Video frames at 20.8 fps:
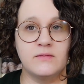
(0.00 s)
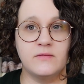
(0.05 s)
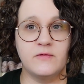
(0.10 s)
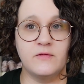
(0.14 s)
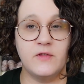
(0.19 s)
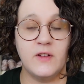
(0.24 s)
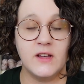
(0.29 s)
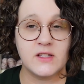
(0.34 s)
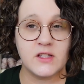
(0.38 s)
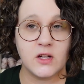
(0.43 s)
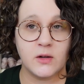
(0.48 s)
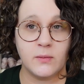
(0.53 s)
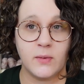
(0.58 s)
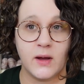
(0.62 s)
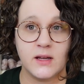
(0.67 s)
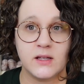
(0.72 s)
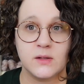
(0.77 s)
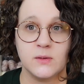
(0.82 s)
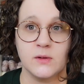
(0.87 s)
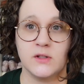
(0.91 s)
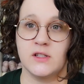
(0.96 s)
Viso
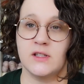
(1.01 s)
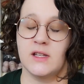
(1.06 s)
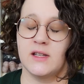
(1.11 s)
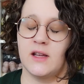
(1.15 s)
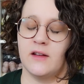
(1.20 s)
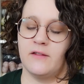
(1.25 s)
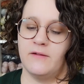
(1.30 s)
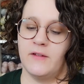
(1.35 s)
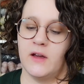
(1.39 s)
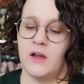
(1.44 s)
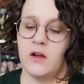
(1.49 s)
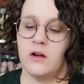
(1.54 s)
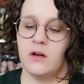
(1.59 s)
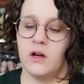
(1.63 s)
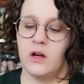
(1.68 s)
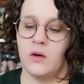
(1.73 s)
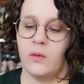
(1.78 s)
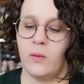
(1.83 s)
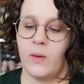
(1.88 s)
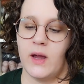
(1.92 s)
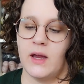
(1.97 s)
base, which is a
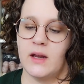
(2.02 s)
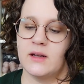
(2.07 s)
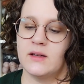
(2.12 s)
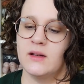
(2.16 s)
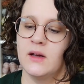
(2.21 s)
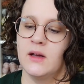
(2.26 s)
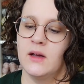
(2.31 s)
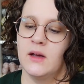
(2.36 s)
fingering weight